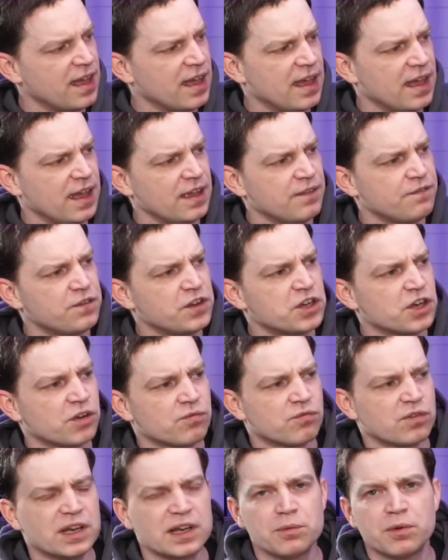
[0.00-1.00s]
If you
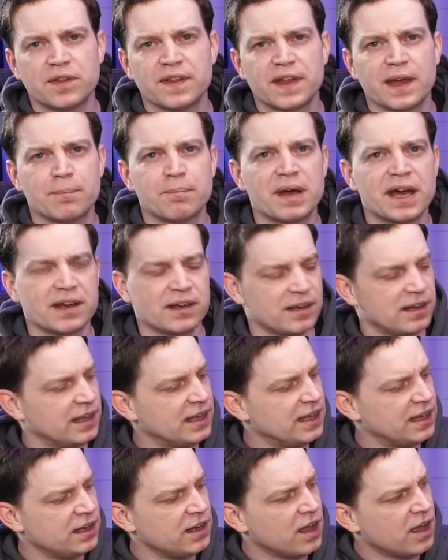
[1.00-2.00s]
don't really want that panel
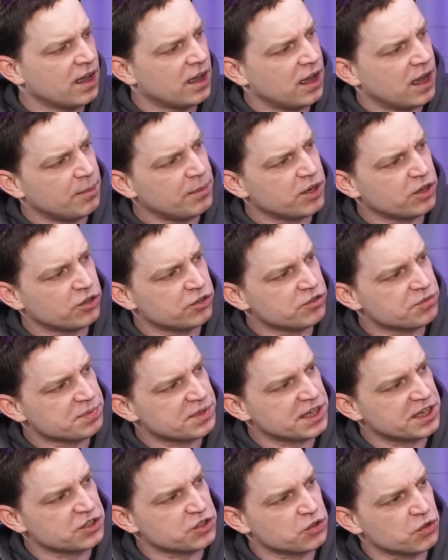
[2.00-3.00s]
in, I'm not
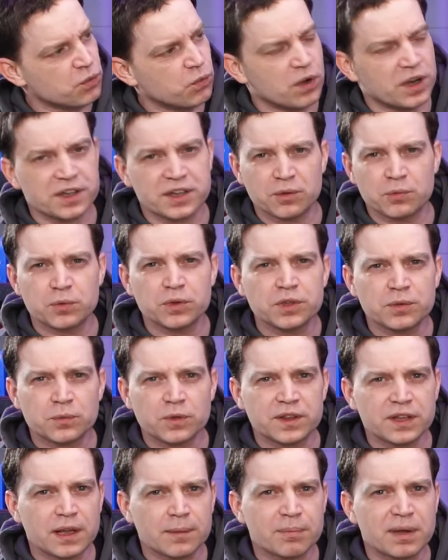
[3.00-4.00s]
100% sure why you wouldn't
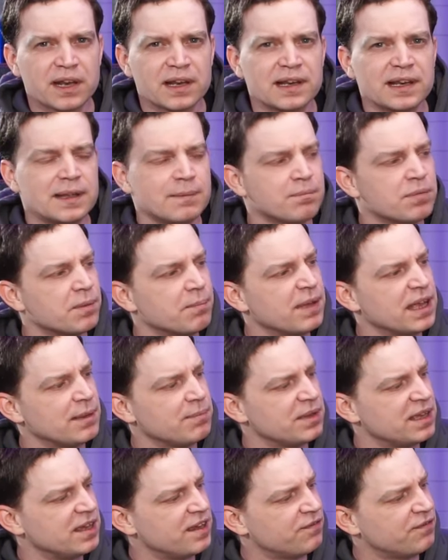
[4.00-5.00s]
want that panel in, but
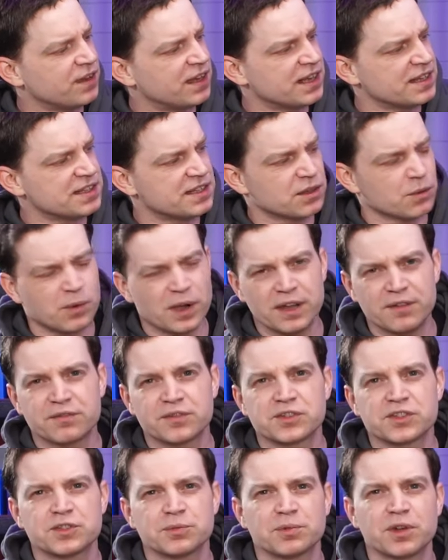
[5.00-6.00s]
maybe if it gets in the way
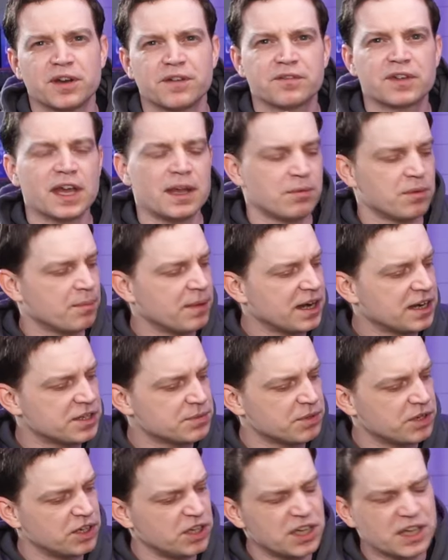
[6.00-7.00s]
of some kind of cable
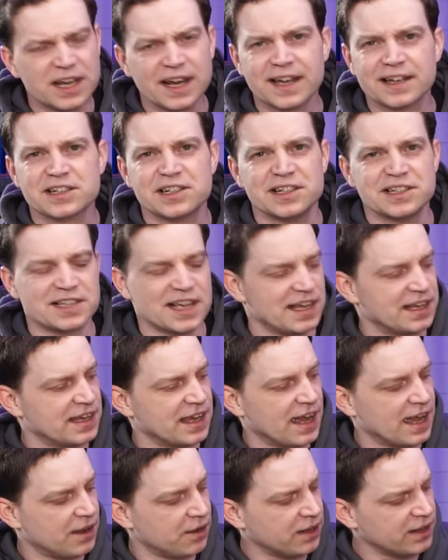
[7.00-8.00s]
management, you can actually
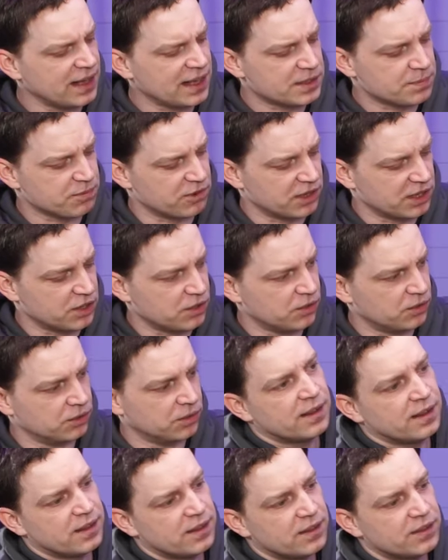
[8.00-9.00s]
take it out, and that's pretty cool.
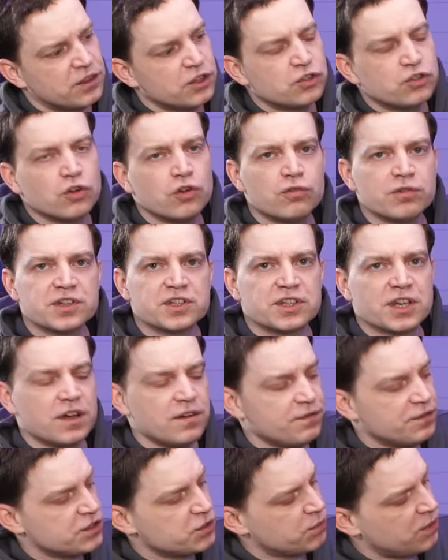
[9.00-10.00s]
The door
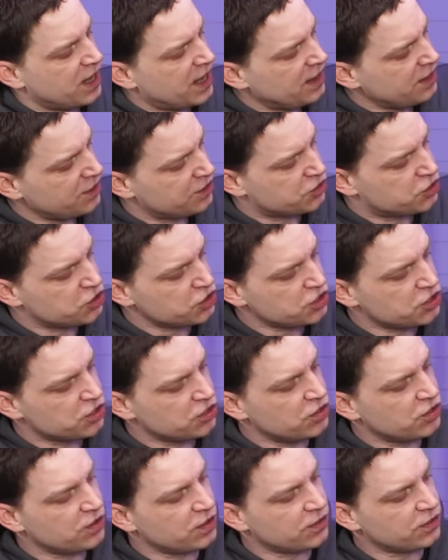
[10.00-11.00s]
itself as well, just
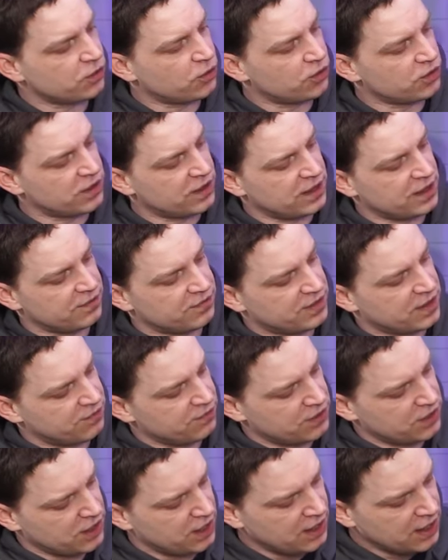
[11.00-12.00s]
another thought that they've
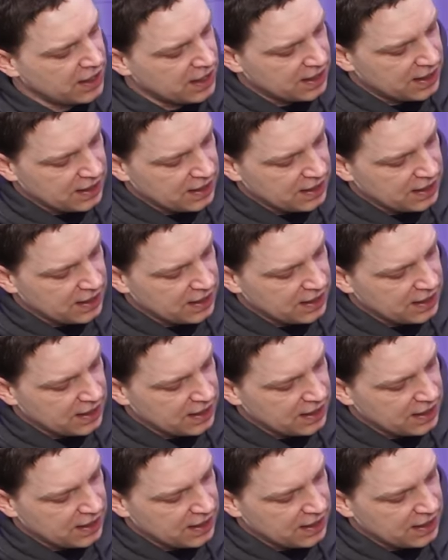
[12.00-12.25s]
given you.